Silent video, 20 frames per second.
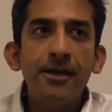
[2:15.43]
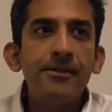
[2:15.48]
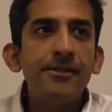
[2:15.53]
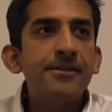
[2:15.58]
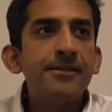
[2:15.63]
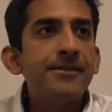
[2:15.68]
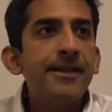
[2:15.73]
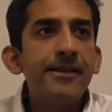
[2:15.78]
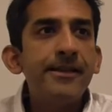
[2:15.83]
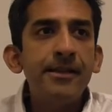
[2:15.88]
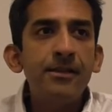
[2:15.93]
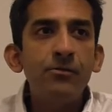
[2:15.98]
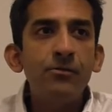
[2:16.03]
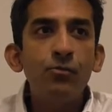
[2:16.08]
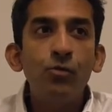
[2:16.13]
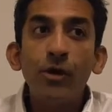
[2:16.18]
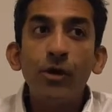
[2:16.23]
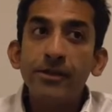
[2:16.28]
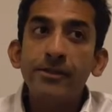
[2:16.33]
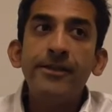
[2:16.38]

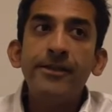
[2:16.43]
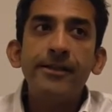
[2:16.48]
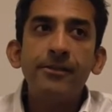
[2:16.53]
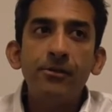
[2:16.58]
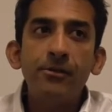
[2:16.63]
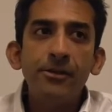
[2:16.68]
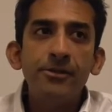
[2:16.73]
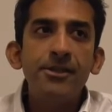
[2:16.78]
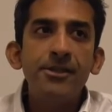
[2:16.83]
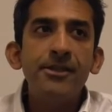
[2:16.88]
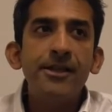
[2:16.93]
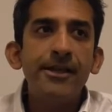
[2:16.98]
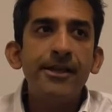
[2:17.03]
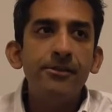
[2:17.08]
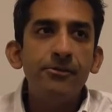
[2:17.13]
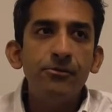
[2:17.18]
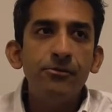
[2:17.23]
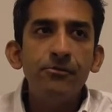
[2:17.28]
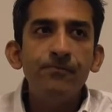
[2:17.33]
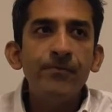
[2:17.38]
understanding what technology
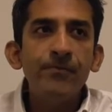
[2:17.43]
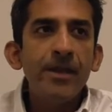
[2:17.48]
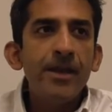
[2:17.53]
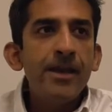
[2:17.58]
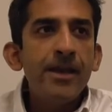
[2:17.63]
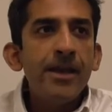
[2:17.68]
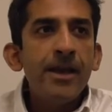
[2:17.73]
can do